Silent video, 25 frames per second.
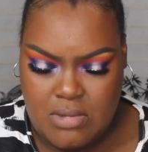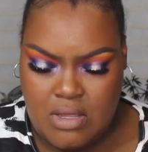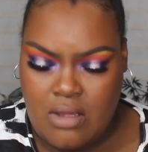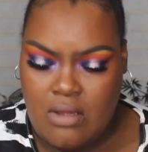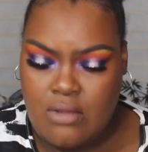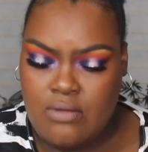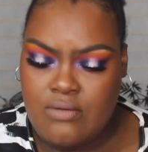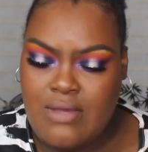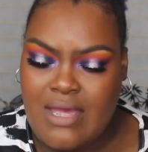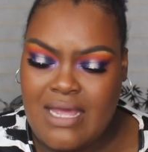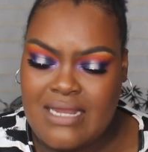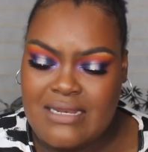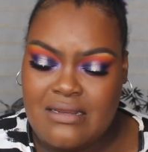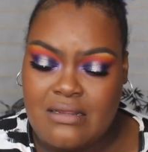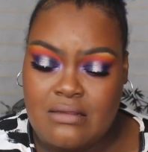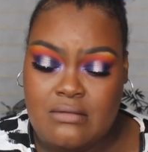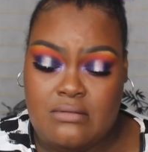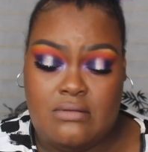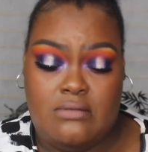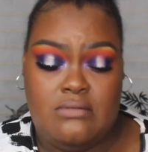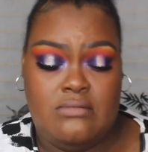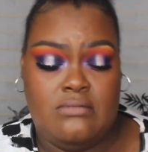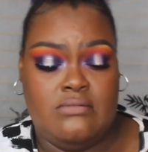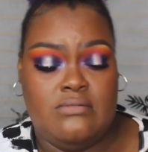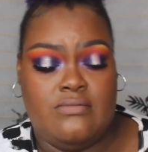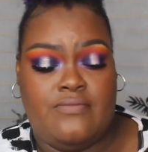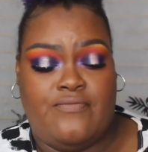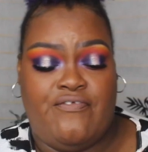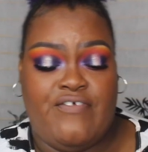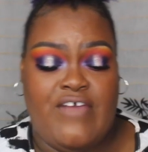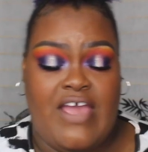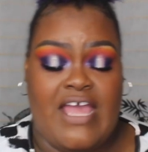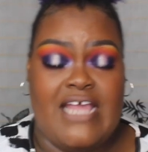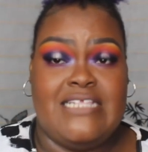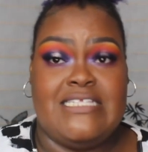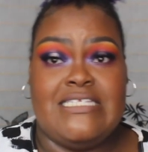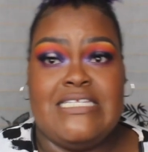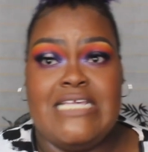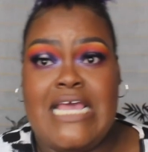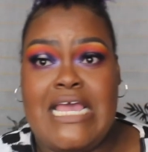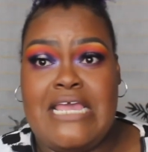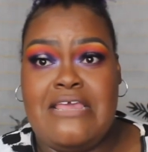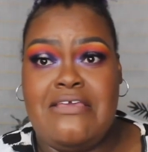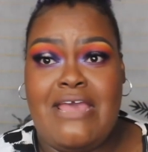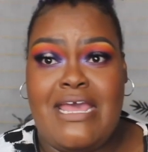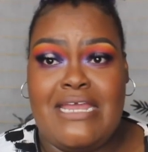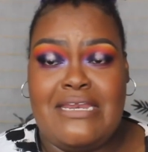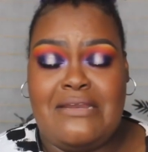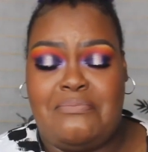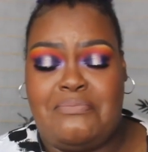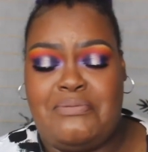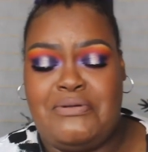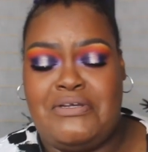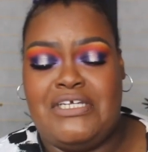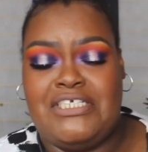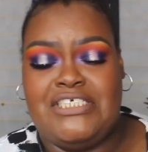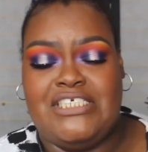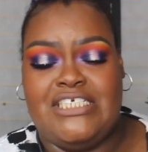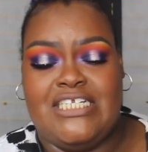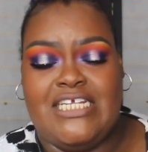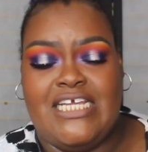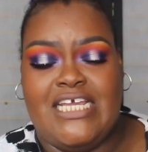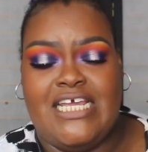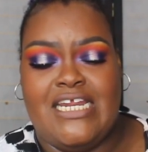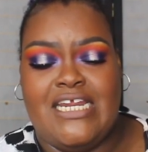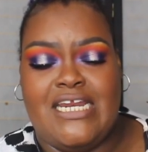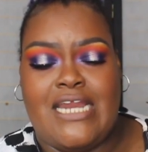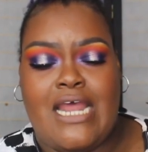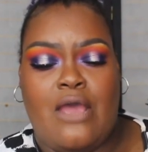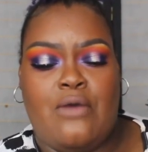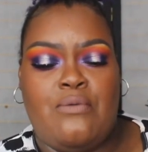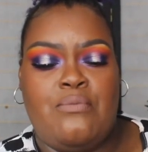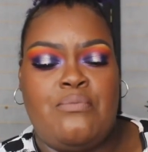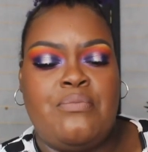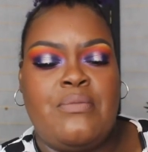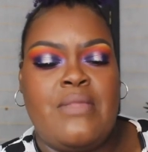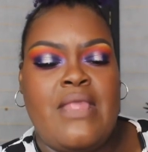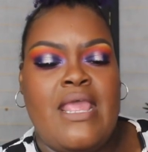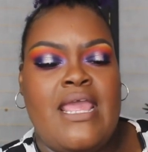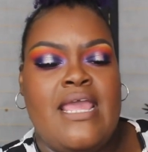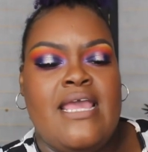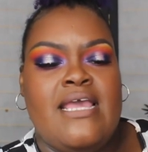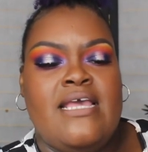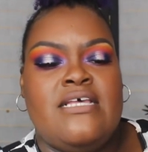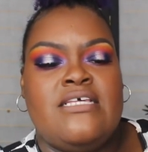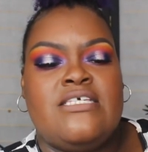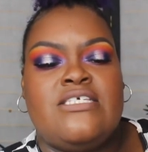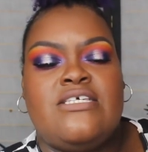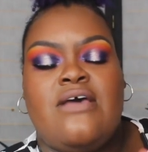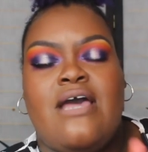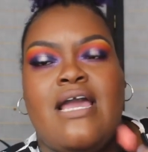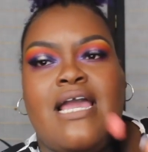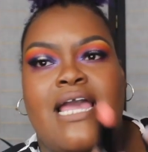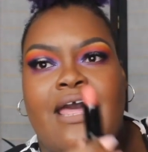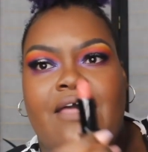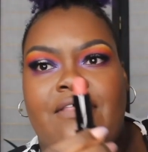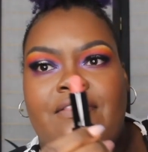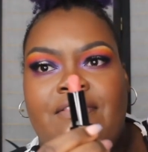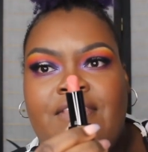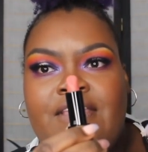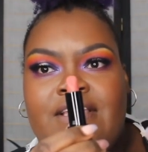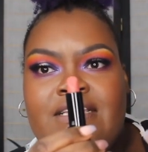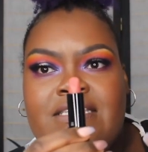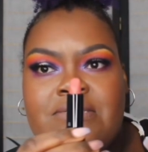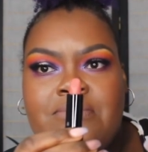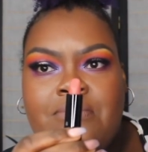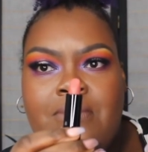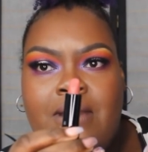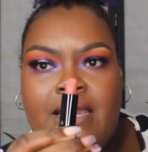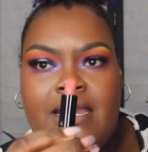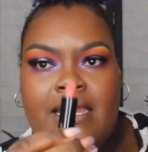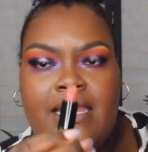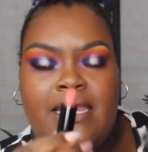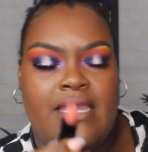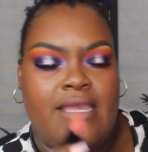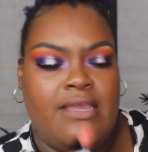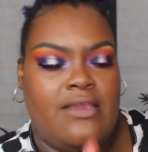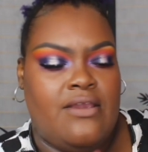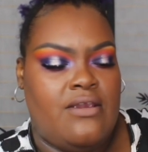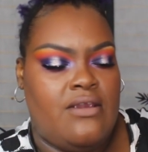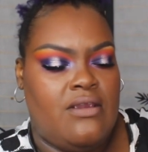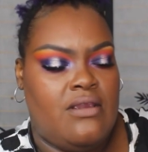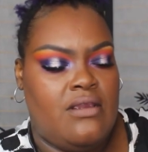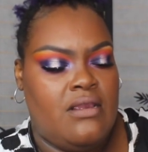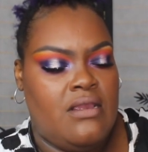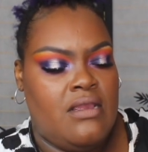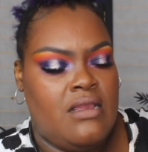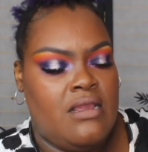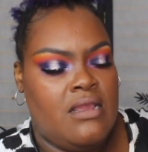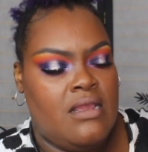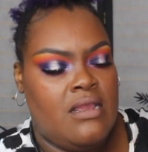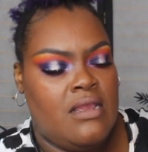oh you had to oh fancy you had to push it to get it out so I got this right here